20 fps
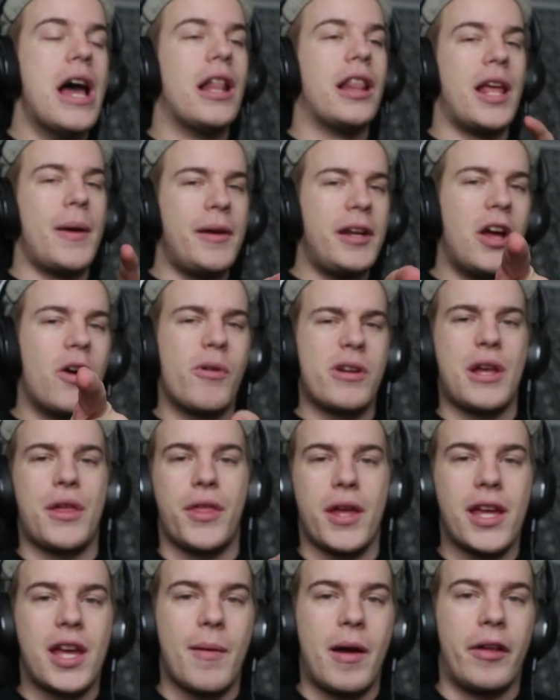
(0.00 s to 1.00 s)
Let me know what you
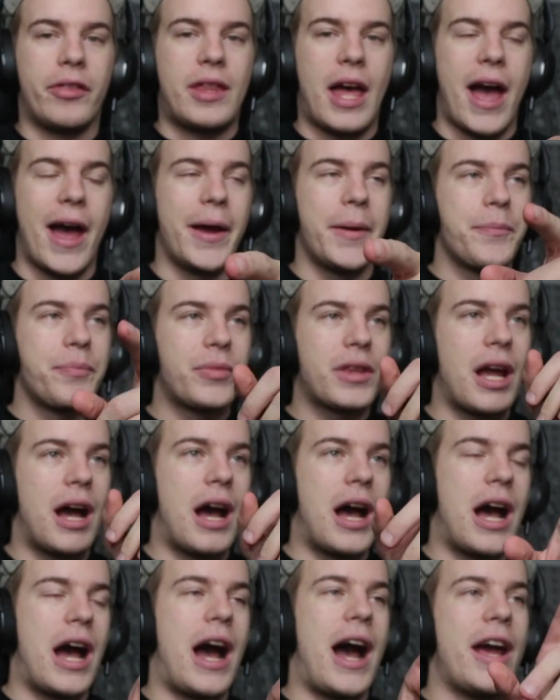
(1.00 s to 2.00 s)
think about that.
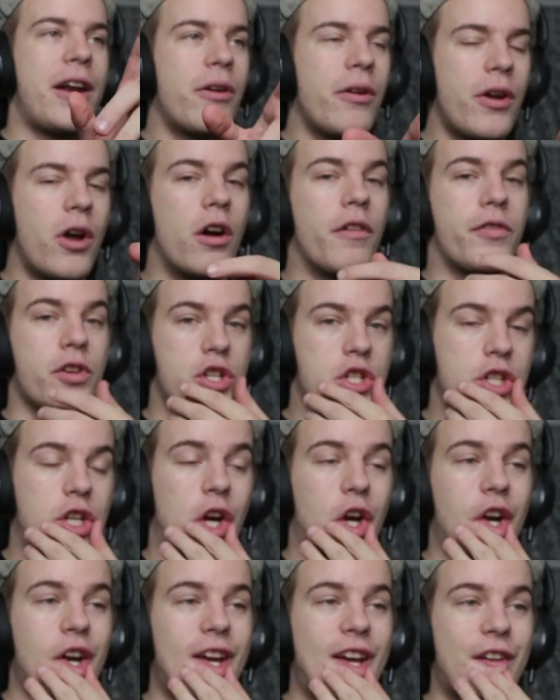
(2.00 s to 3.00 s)
Uh, I don't know for
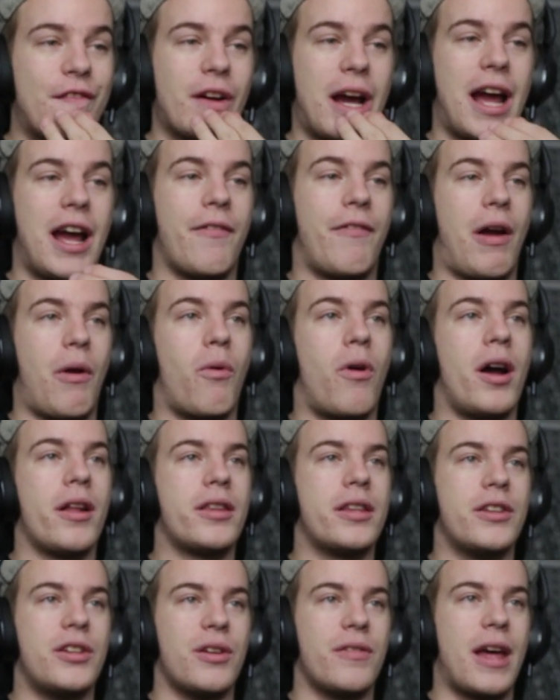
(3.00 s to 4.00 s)
sure if I, if I
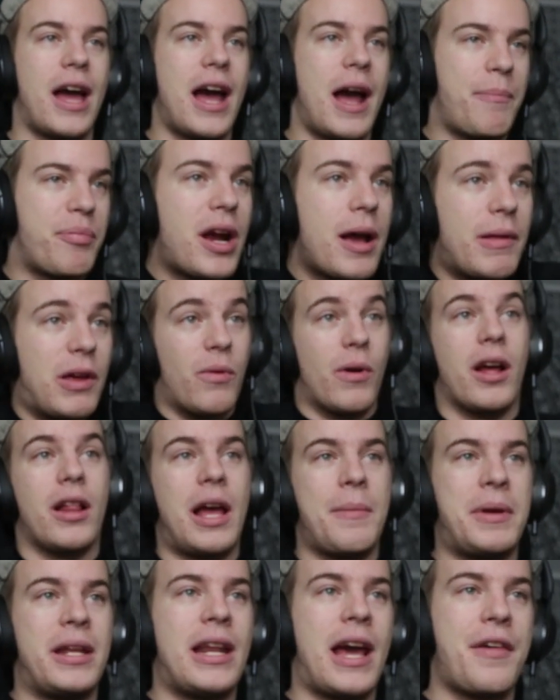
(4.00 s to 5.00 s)
want to do that. I probably will.
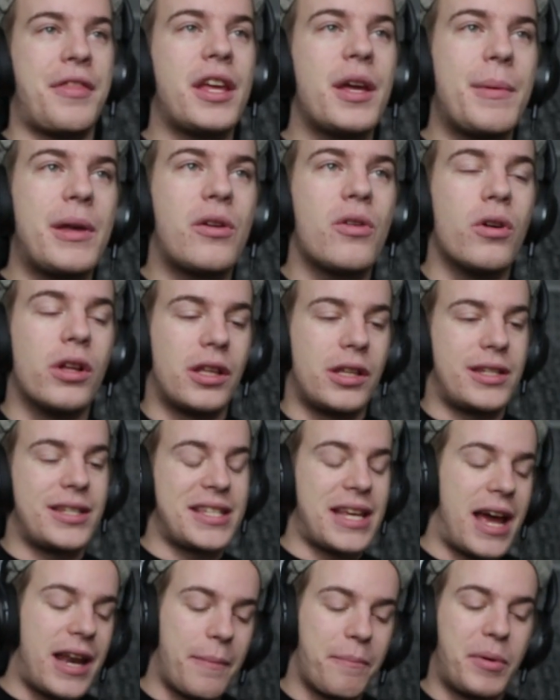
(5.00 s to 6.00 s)
I mean, I think it'd be cool to
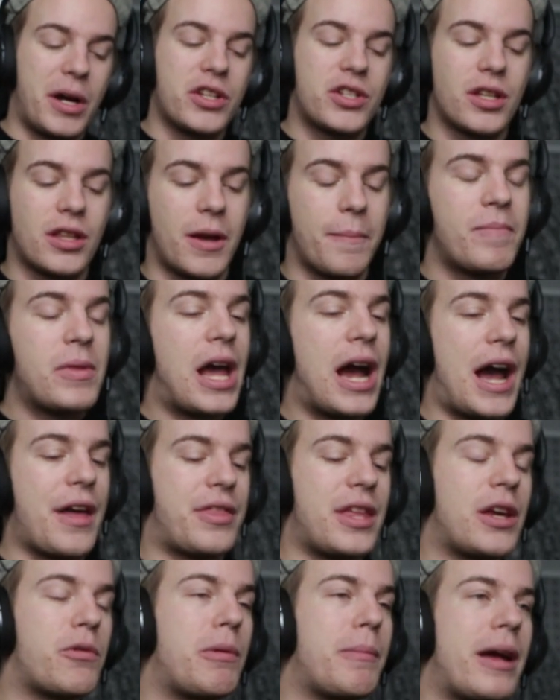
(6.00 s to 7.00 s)
design a bunch of them. I
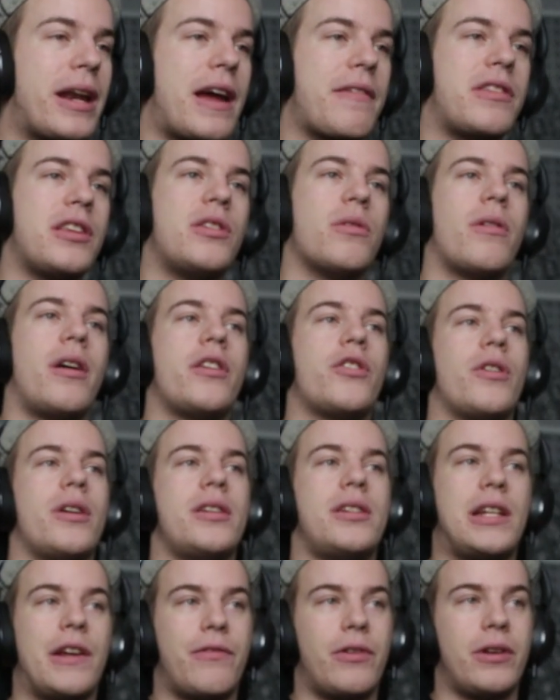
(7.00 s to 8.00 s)
think we might have to do it under a
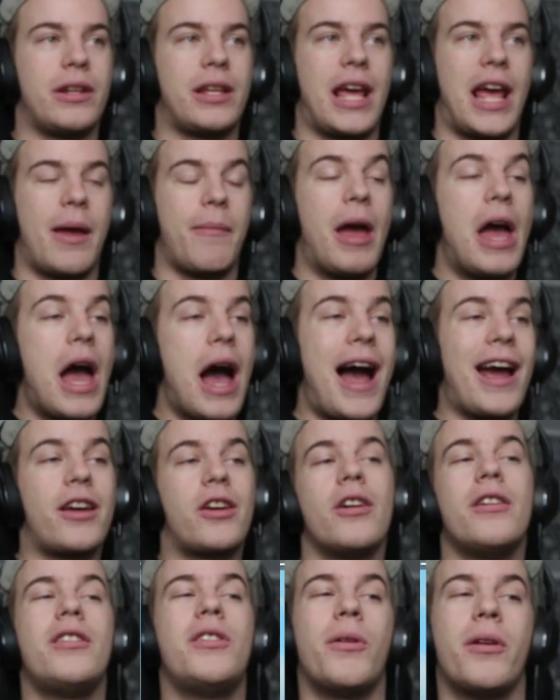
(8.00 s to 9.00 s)
different game. I
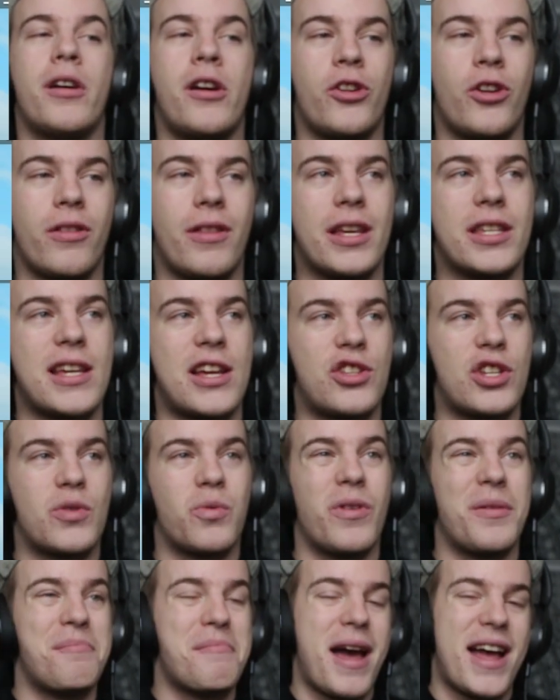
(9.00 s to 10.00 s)
could do it under this. I just
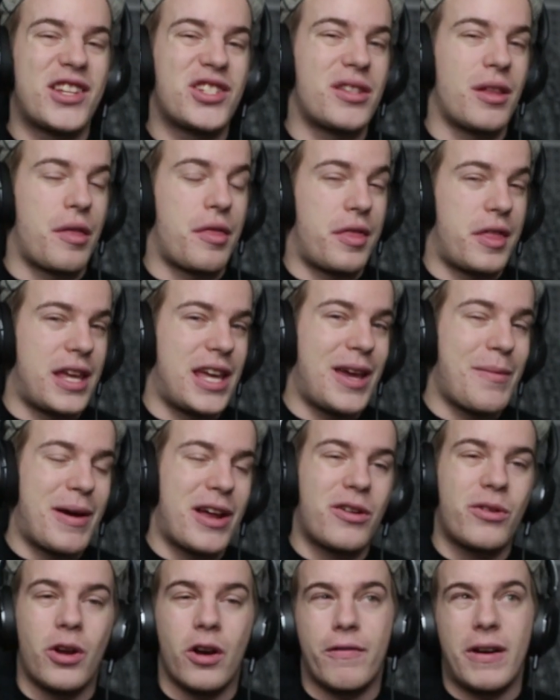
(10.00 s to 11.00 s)
wouldn't match the theme. I
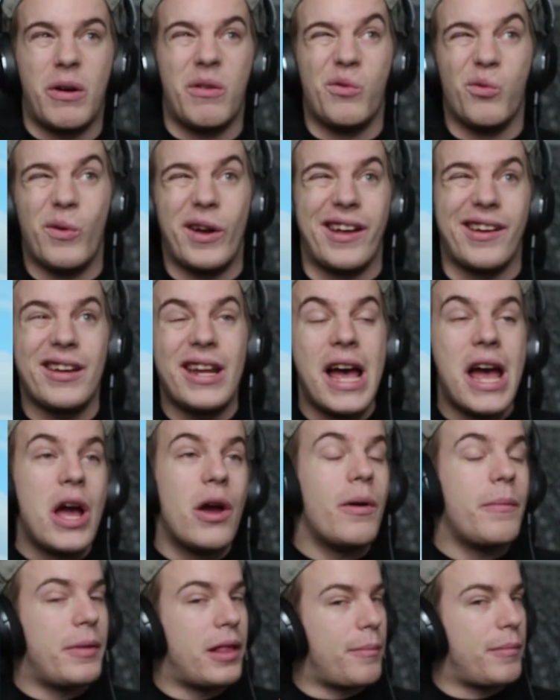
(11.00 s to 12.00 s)
don't know if I would win.
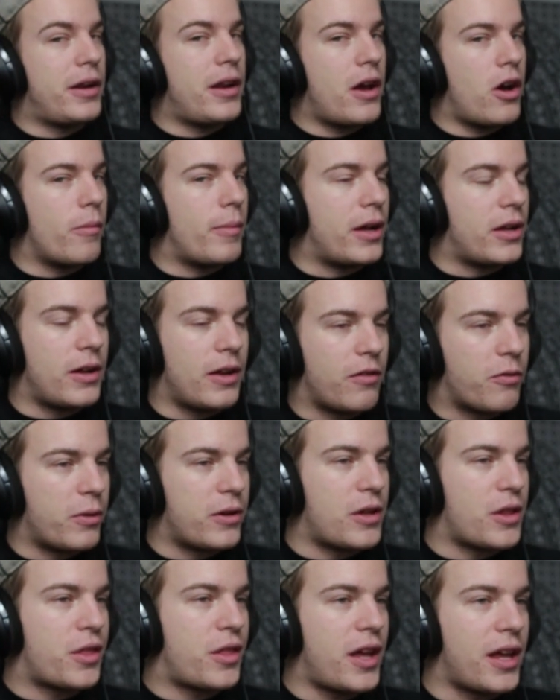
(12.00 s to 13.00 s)
Let me know, but if what
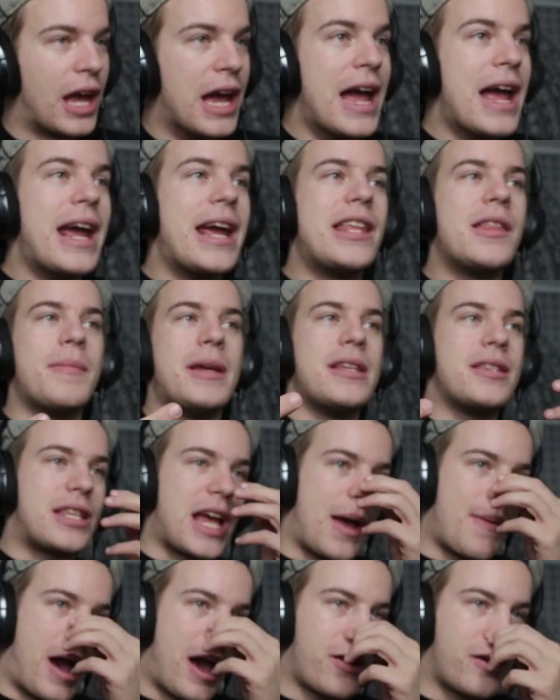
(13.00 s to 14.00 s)
you think. In the
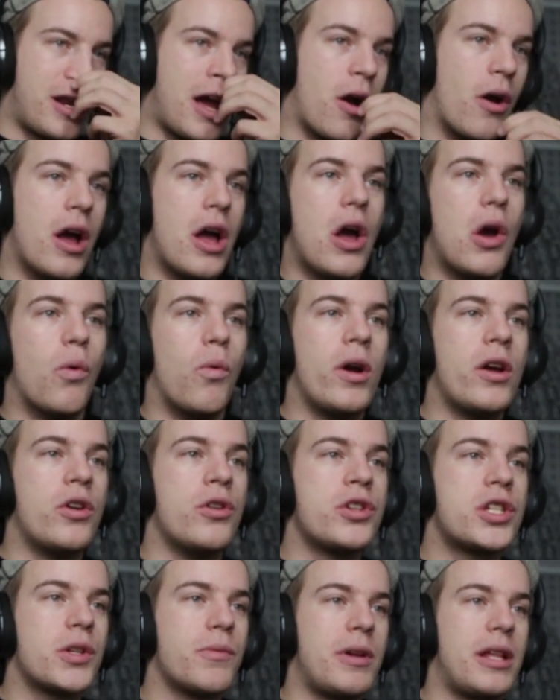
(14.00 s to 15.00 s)
meantime, I don't know. What
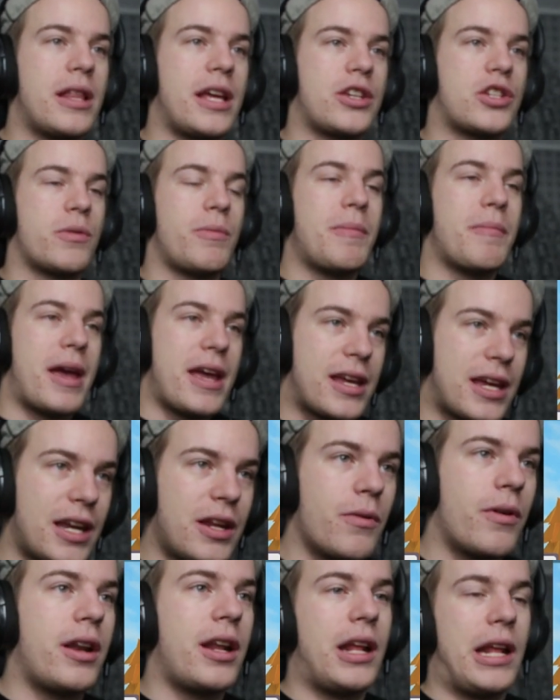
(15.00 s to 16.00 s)
who should we like? Should we make
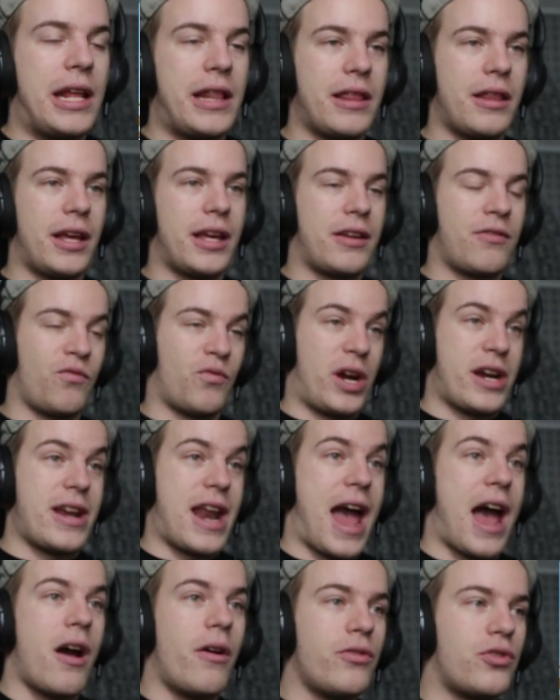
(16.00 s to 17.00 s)
anyone in like right
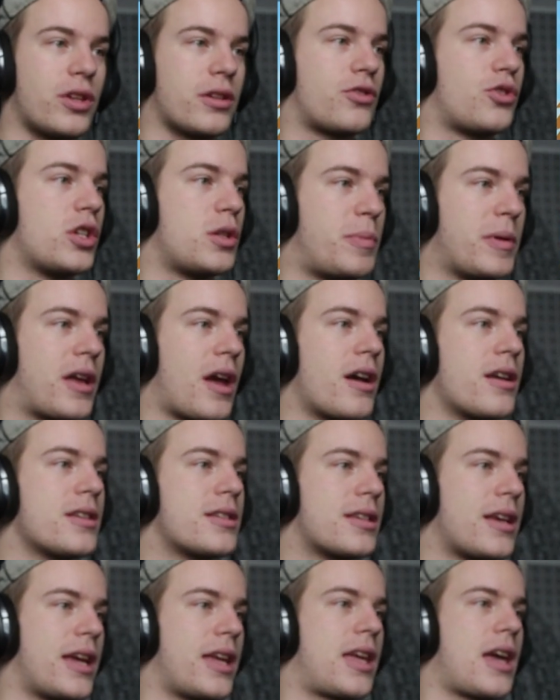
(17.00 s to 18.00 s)
now? Just just
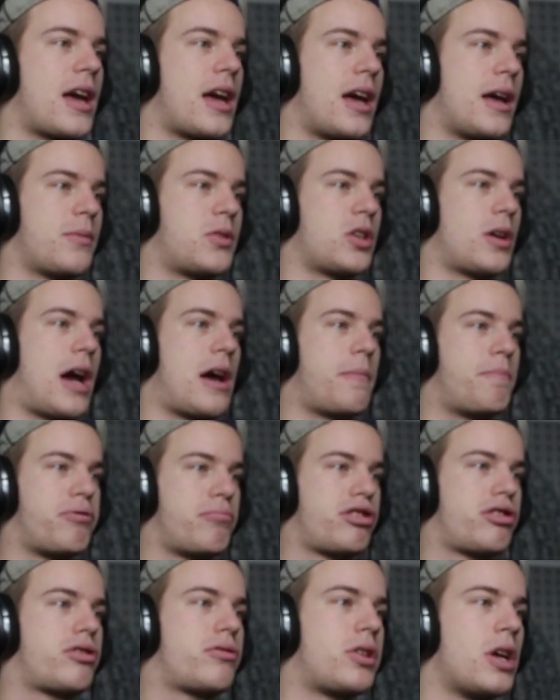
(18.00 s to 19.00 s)
because like uh, should, I,
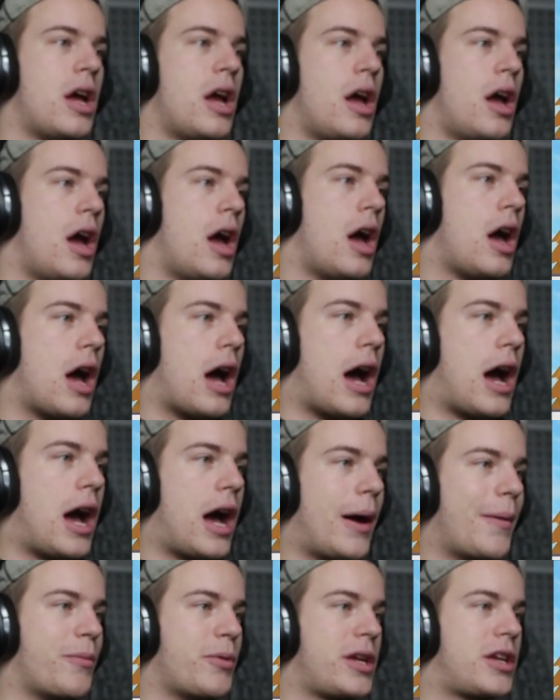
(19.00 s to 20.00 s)
pfft,
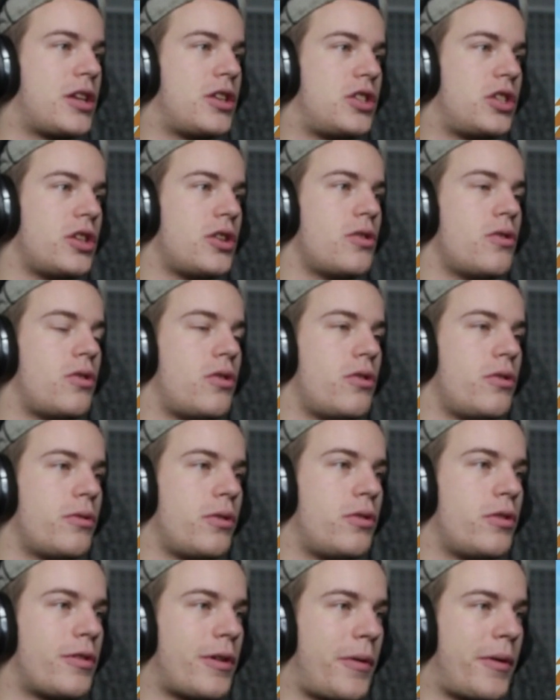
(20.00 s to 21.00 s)
uh we could do who
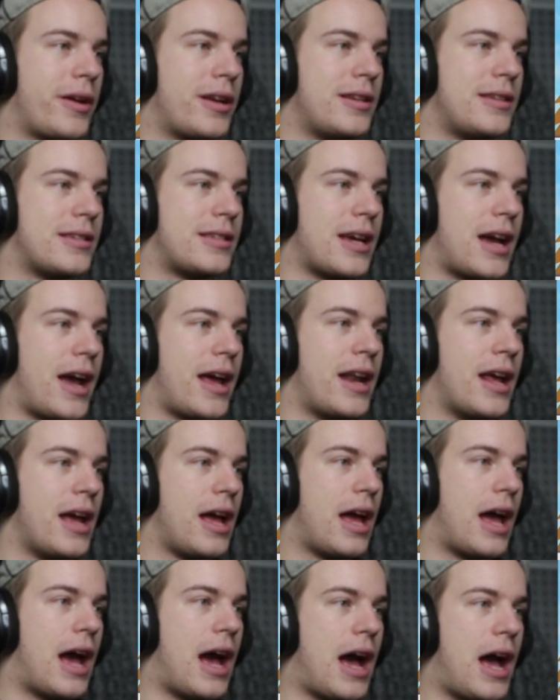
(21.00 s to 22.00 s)
who do I want to design?
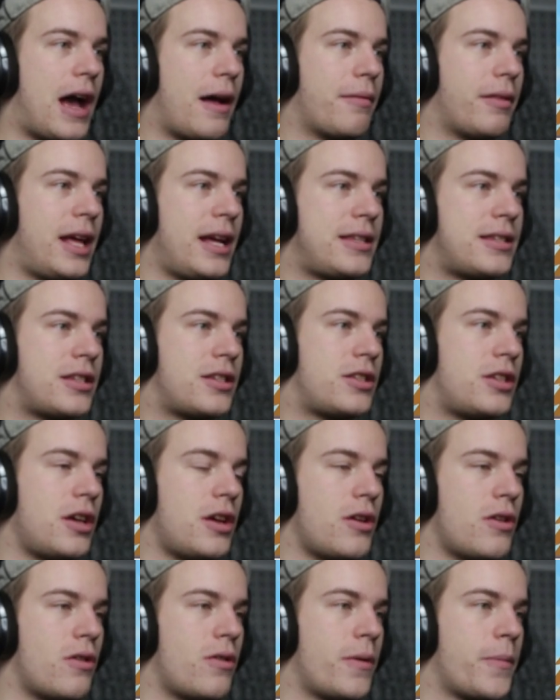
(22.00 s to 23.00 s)
Uh, let's
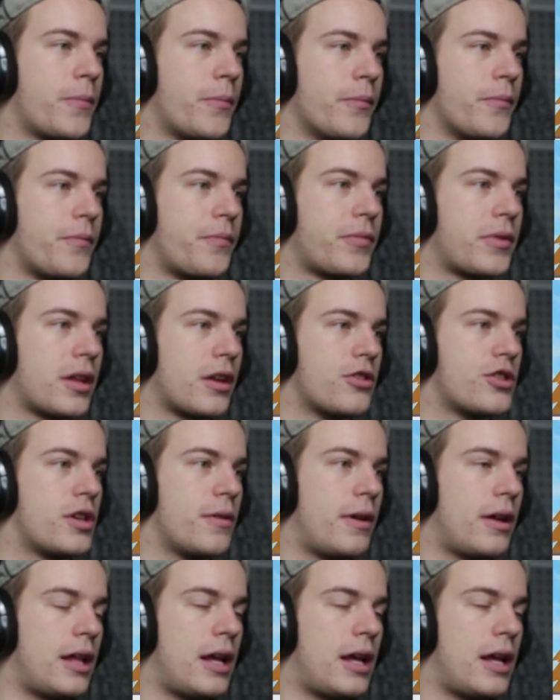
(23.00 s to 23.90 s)
do. Should we?